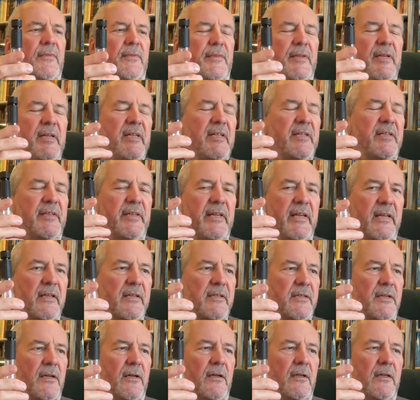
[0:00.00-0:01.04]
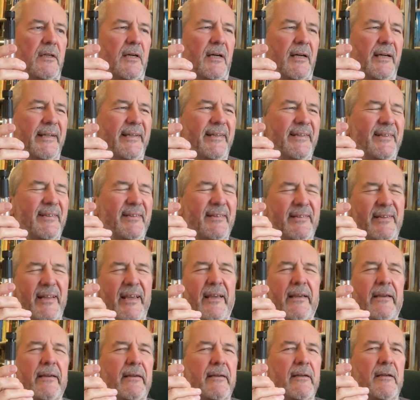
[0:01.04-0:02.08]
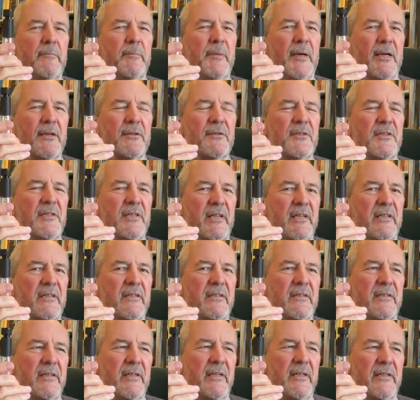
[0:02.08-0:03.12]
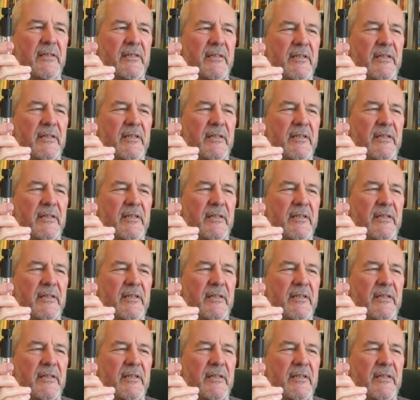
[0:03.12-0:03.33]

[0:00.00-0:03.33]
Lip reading: these things are, I think, about £60